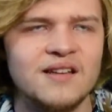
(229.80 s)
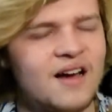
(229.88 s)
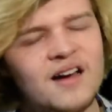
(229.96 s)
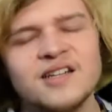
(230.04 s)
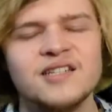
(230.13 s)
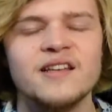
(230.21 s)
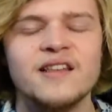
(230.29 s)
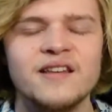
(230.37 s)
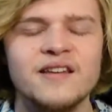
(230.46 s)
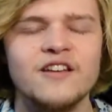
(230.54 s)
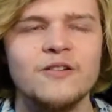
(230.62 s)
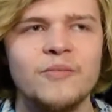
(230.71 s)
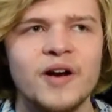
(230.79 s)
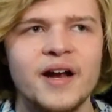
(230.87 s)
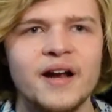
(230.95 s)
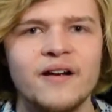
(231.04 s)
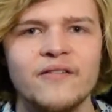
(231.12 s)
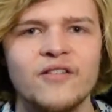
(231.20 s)
honestly the deal
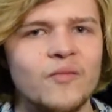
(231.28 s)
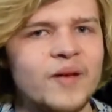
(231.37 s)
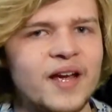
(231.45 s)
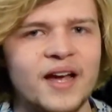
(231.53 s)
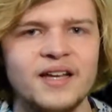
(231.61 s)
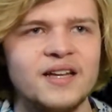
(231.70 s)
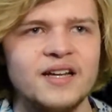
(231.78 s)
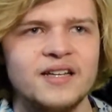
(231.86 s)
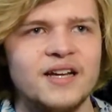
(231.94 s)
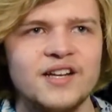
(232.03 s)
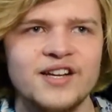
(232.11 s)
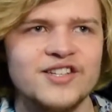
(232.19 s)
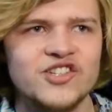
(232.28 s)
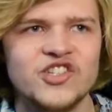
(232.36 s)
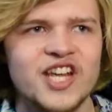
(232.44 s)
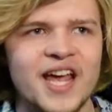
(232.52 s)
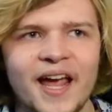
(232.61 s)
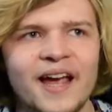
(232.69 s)
breaker for me. I
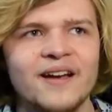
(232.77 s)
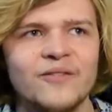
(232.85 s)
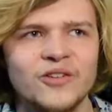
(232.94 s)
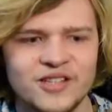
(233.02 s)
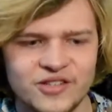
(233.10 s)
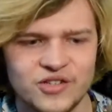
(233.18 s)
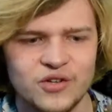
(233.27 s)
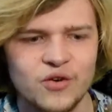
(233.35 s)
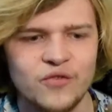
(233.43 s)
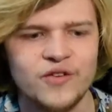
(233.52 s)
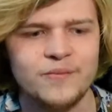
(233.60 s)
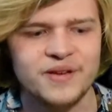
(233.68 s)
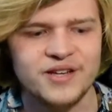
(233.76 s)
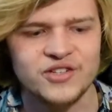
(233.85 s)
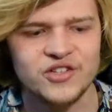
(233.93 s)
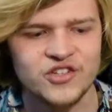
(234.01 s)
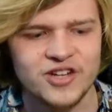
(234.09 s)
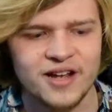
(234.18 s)
just can't with this goofy piece
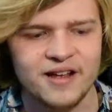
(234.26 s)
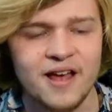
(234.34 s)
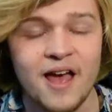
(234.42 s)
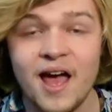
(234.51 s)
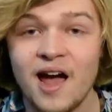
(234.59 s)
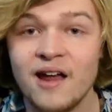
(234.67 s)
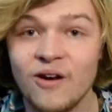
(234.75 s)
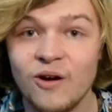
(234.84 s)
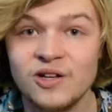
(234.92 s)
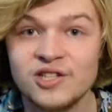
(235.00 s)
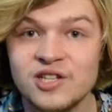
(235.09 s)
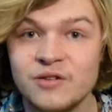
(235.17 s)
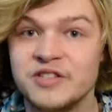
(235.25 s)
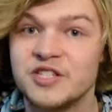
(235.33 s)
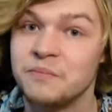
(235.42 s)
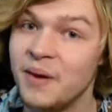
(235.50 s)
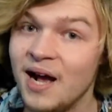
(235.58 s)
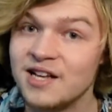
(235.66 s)
of shit. And also, it's
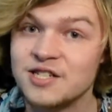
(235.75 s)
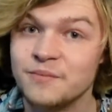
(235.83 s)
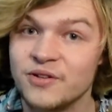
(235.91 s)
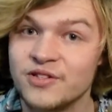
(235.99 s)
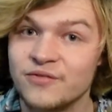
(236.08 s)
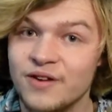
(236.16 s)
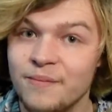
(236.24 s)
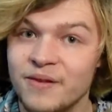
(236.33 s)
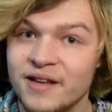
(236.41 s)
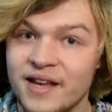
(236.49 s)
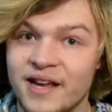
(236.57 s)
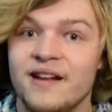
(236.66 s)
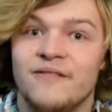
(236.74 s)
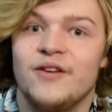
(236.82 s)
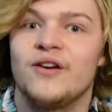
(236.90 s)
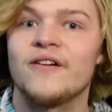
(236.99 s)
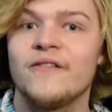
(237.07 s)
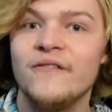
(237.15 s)
impossible to replicate if you're a